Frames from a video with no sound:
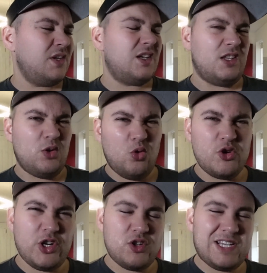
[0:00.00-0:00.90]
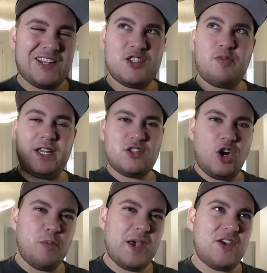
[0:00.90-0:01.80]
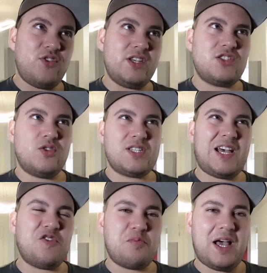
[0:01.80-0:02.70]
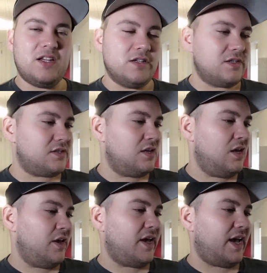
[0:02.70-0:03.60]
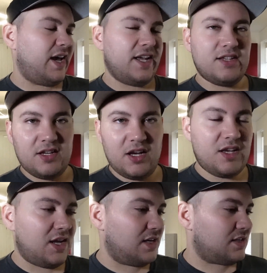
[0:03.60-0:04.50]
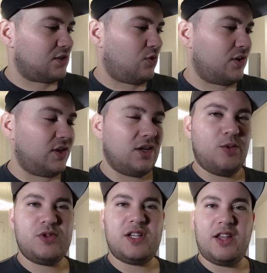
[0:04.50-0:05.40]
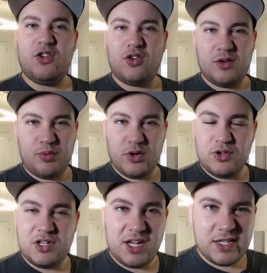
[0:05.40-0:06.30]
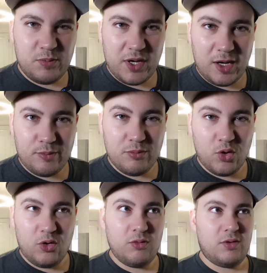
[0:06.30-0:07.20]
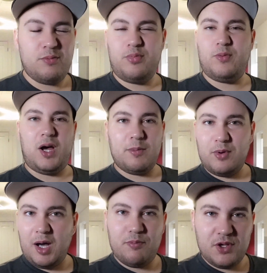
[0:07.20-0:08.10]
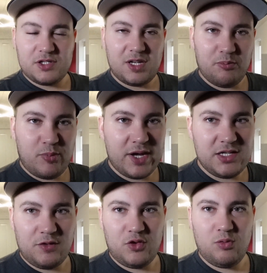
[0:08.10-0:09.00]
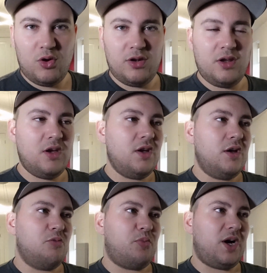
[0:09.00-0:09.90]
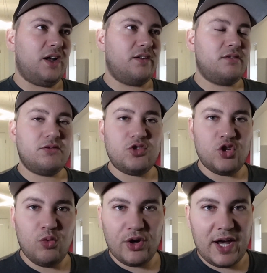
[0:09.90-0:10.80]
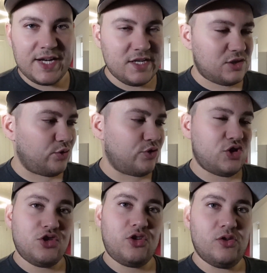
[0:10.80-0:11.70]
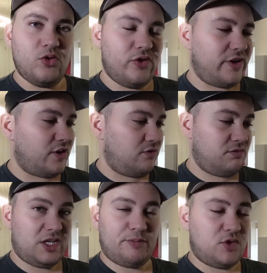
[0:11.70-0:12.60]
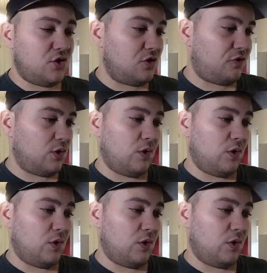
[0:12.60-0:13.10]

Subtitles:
and the audio sounds a bit top heavy, so it's out of balance. And yes, that's what I think. Obviously you could put the DSP up more and up the sub bass if you want, but do you want to add distortion to your audio? It's up to you if you